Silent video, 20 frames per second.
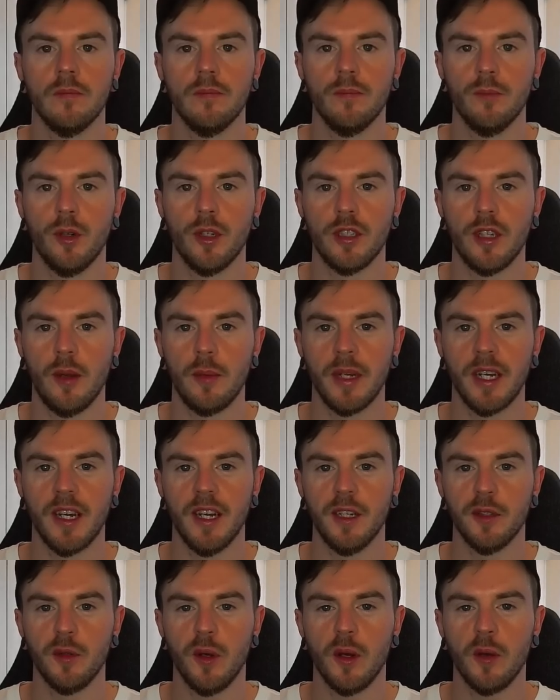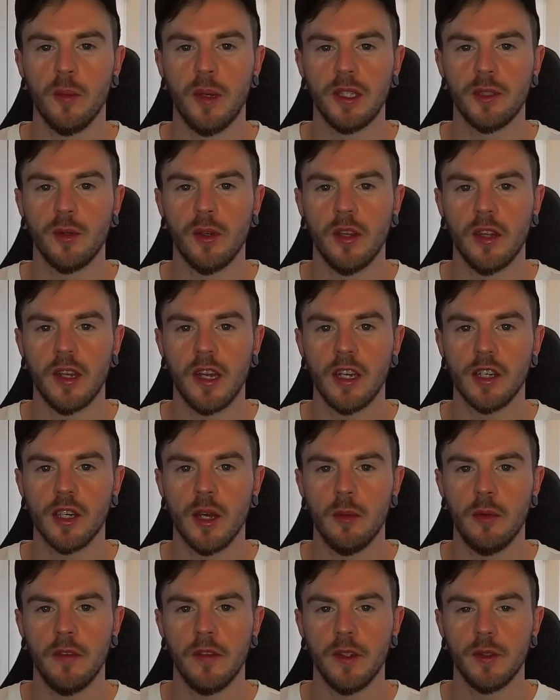What's happening guys? Welcome back to another cash
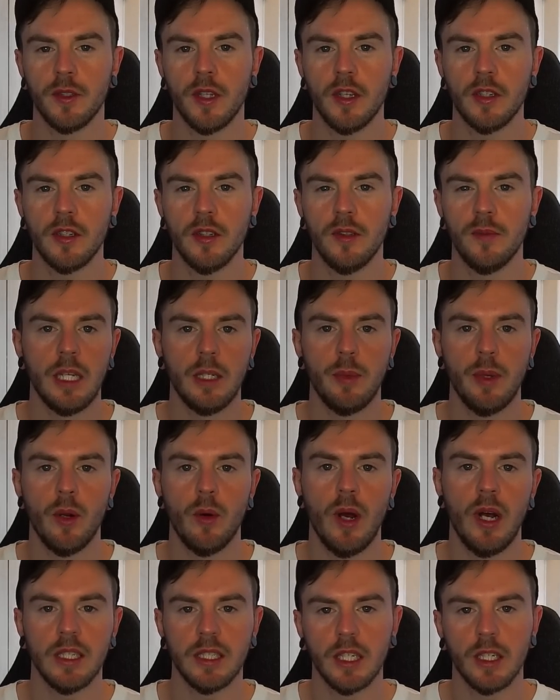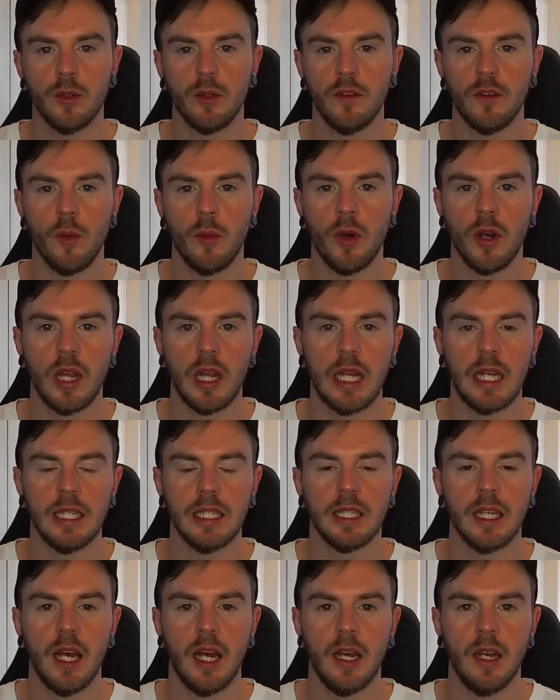game review session. Been a while since we've done one of
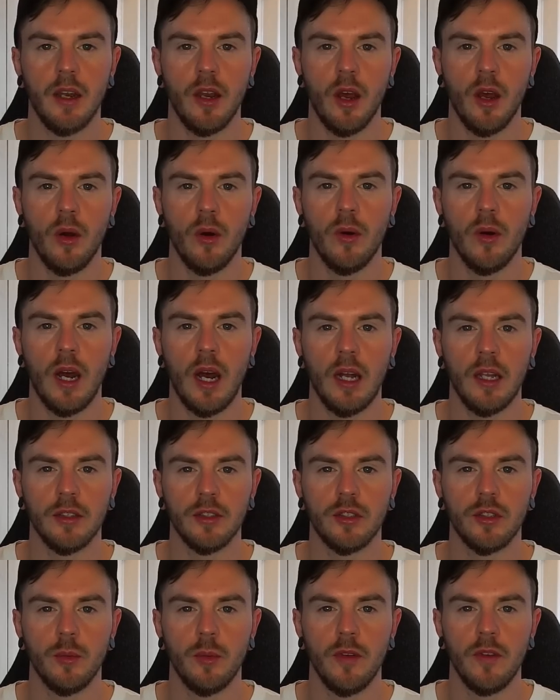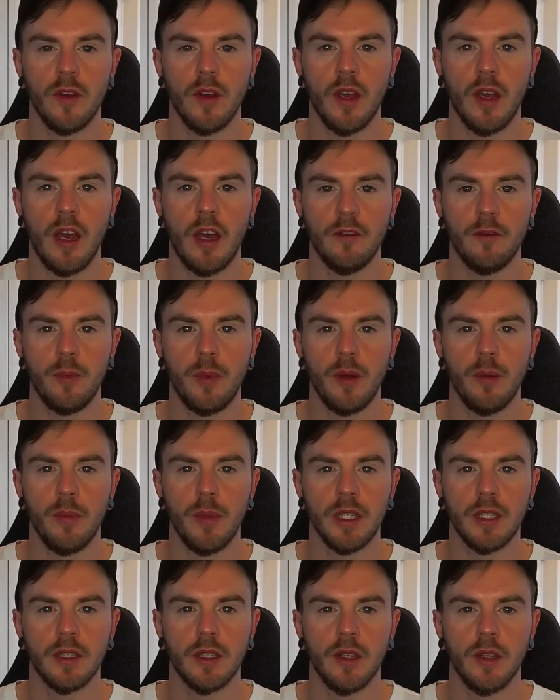these, I know, and some of you have been
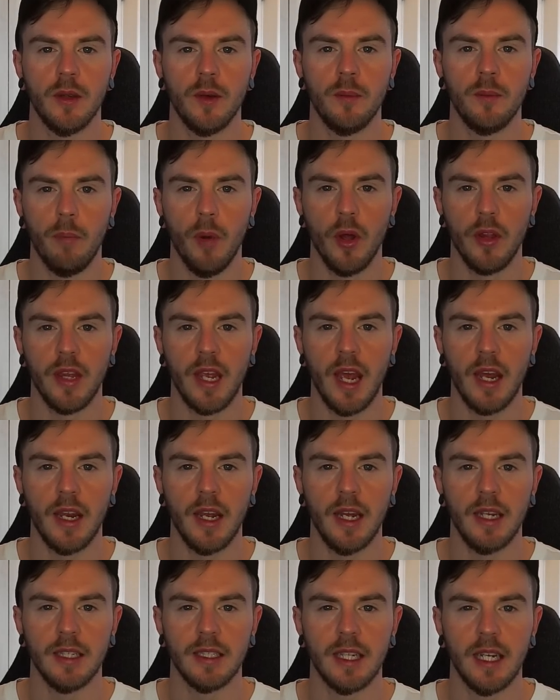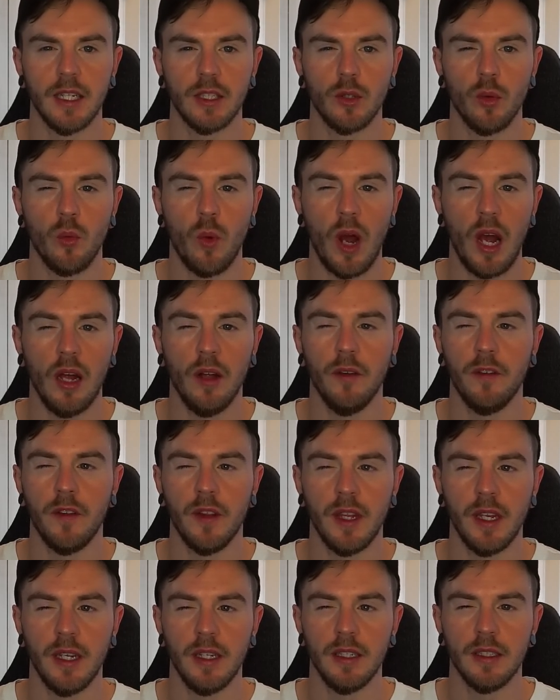missing them, but the editing takes a while for
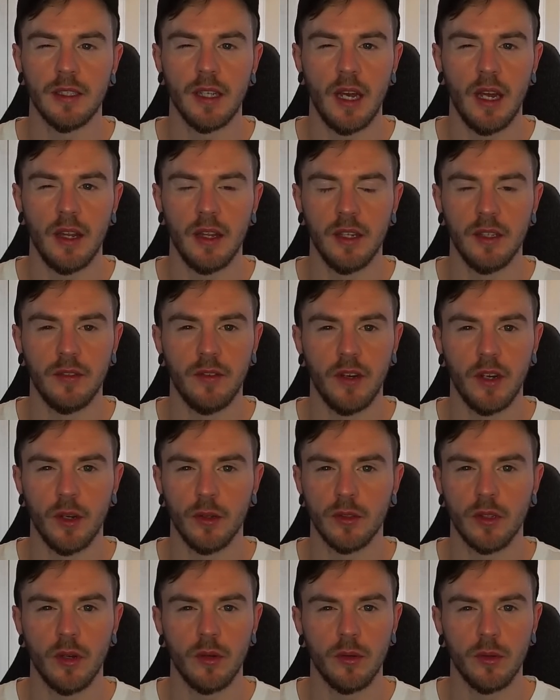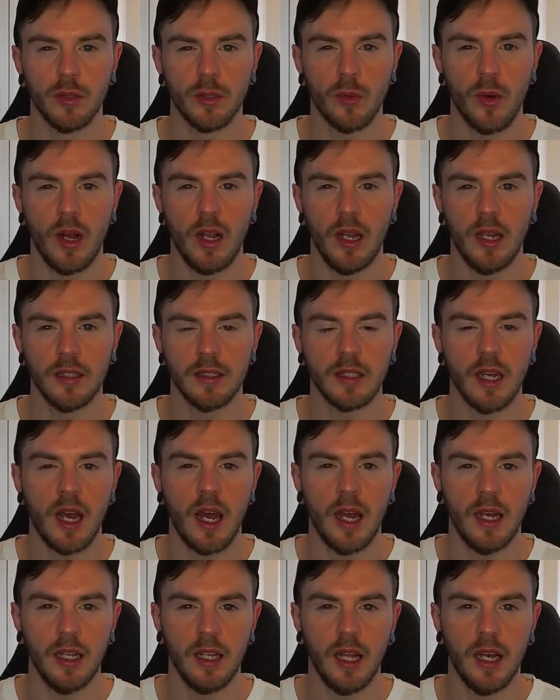these and these videos don't do as well as the
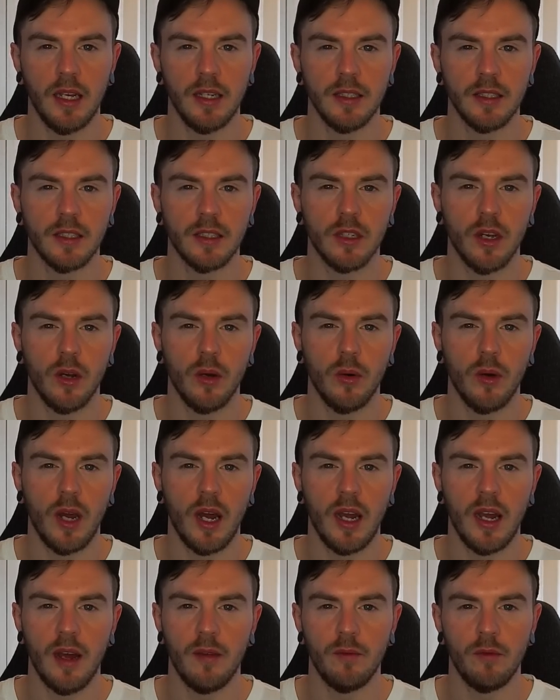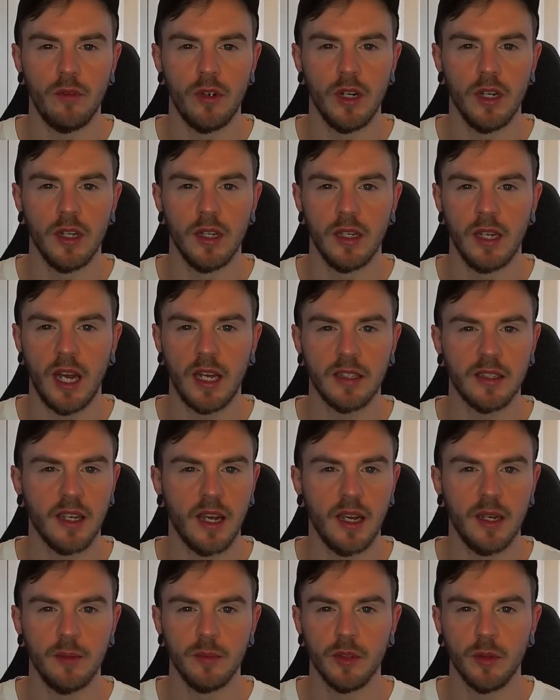highlights, so I haven't really had
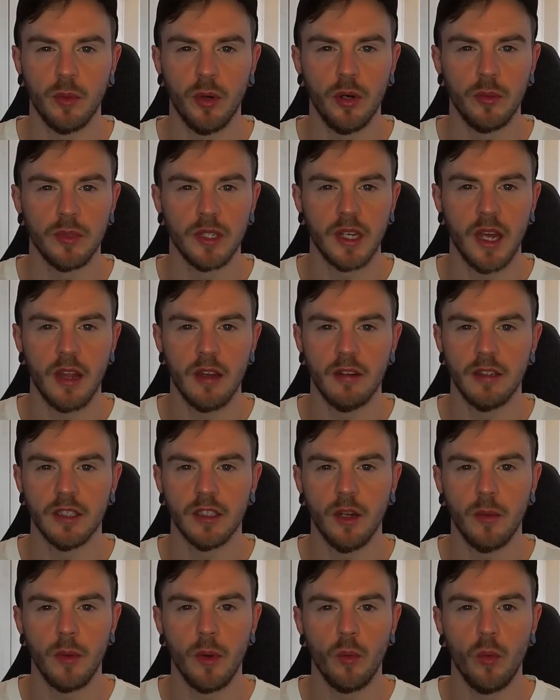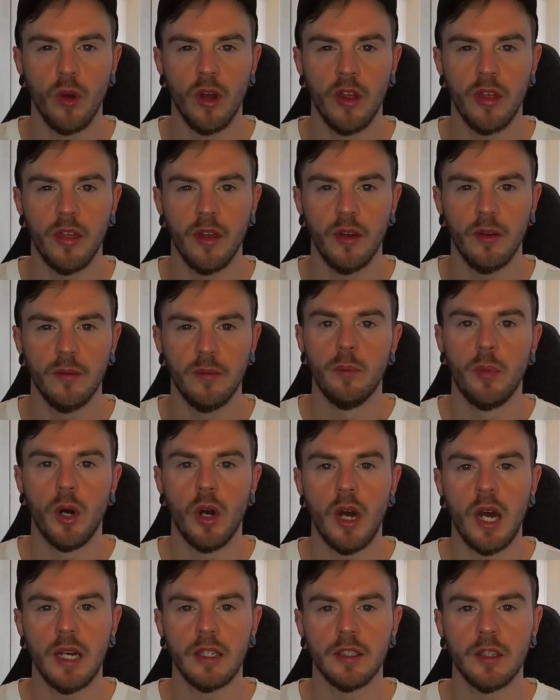time to put them together. It's not been worth it.
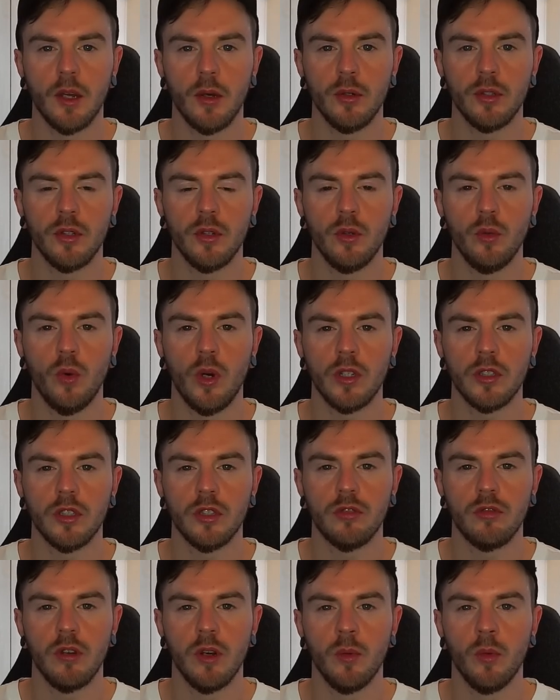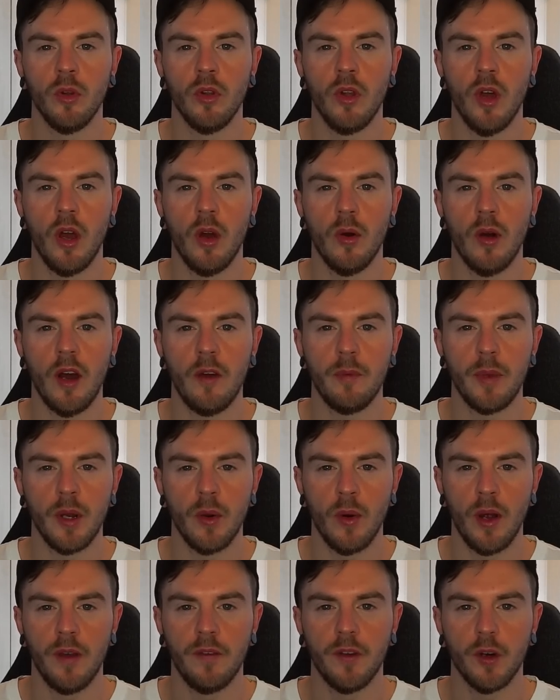But as those who watch the stream will know, I've been
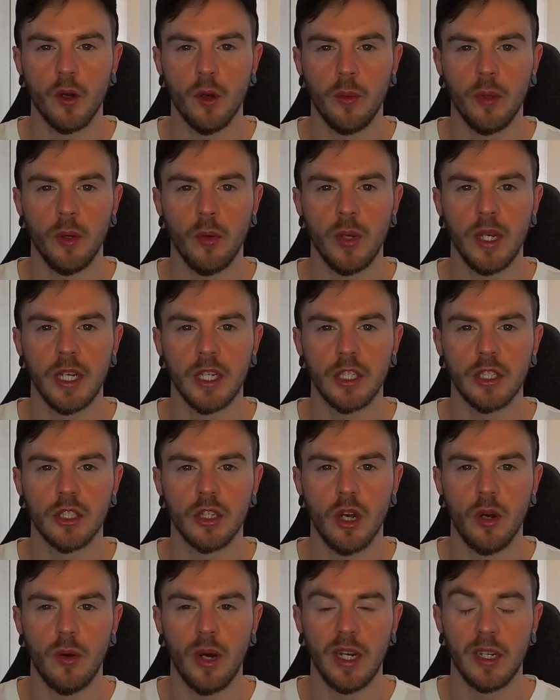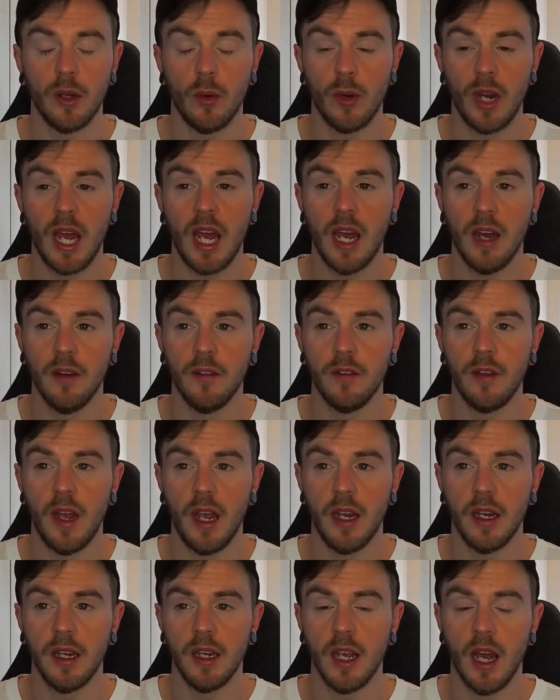away for a couple of weeks, so I don't have
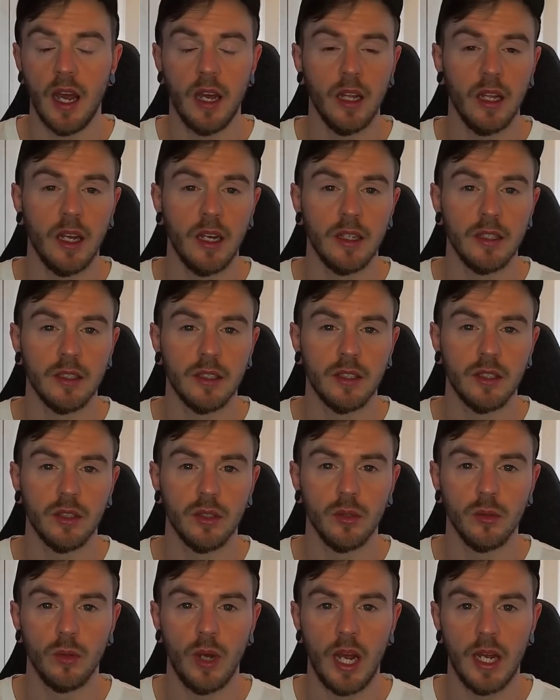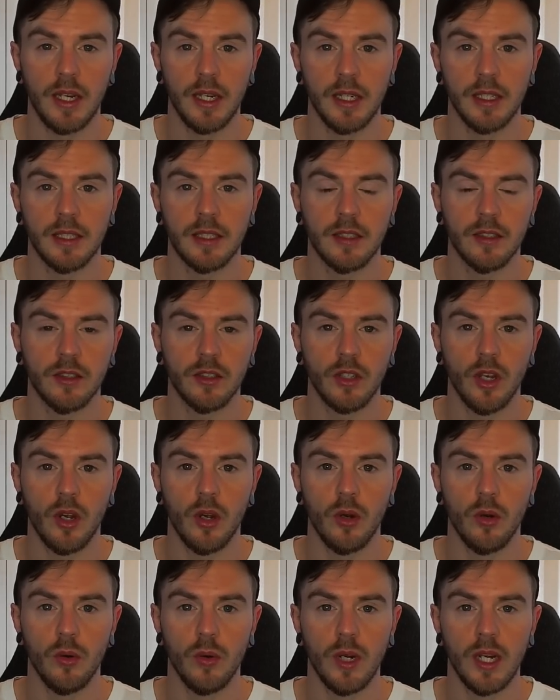any highlights to edit,
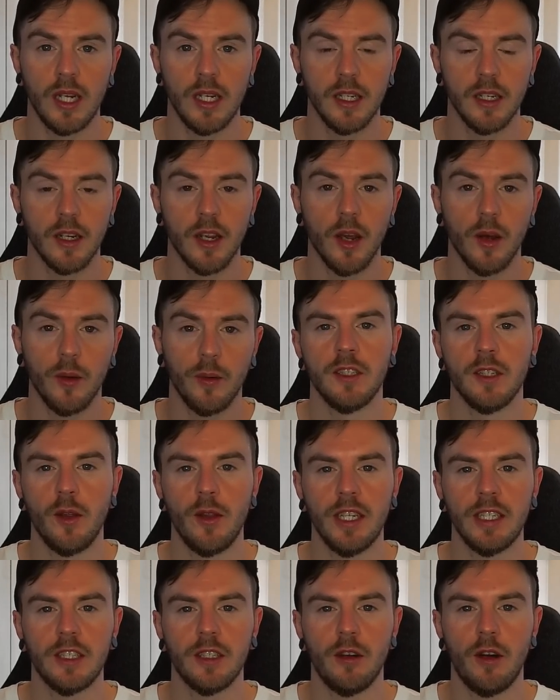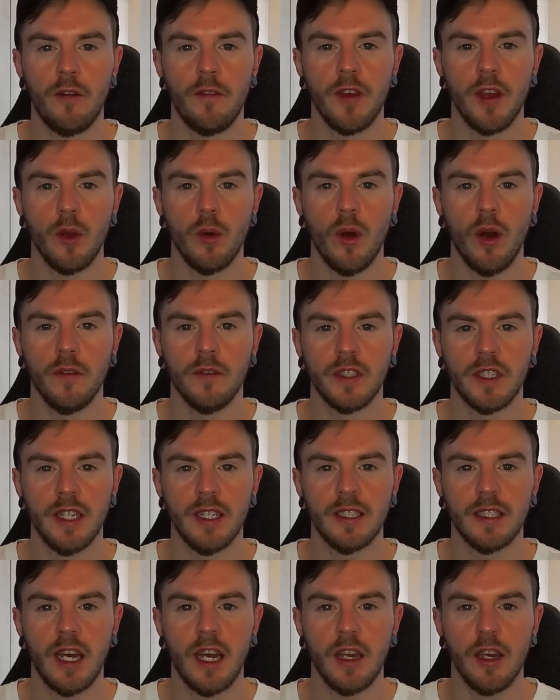so here you go. So this is a review of
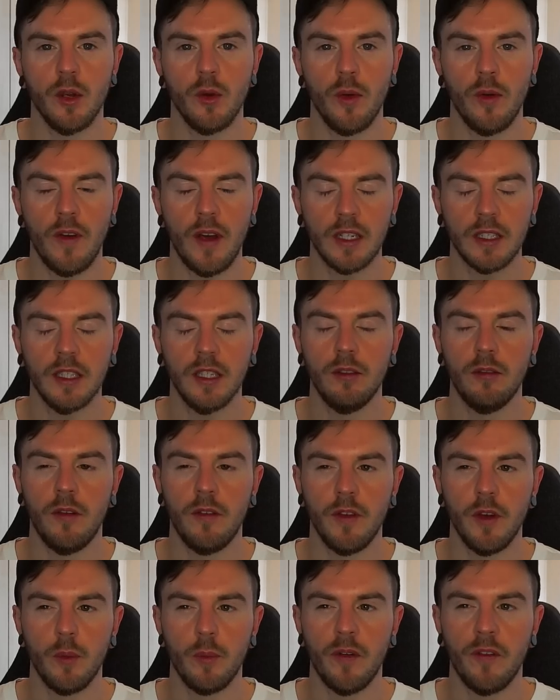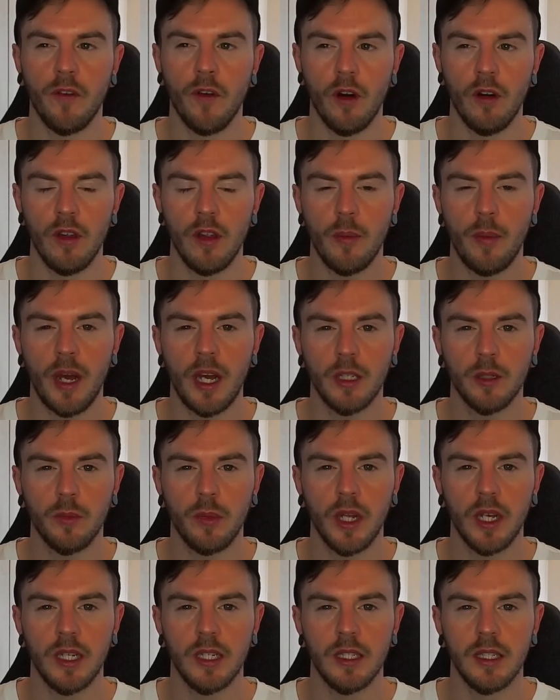Zisan, who we've actually reviewed before in the past,
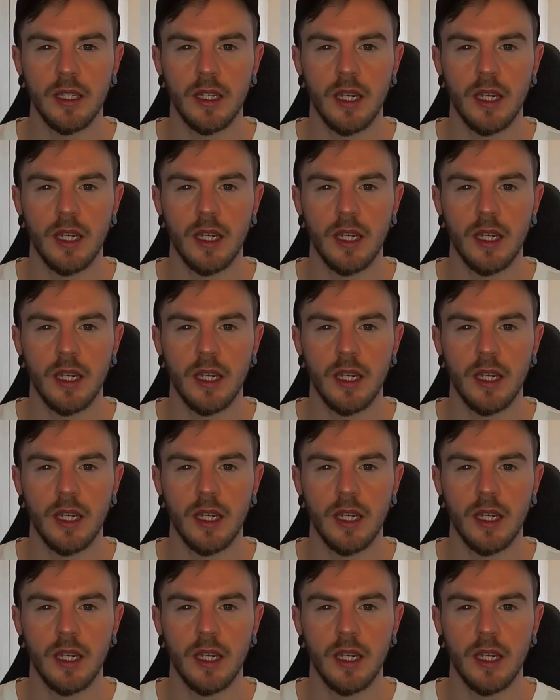playing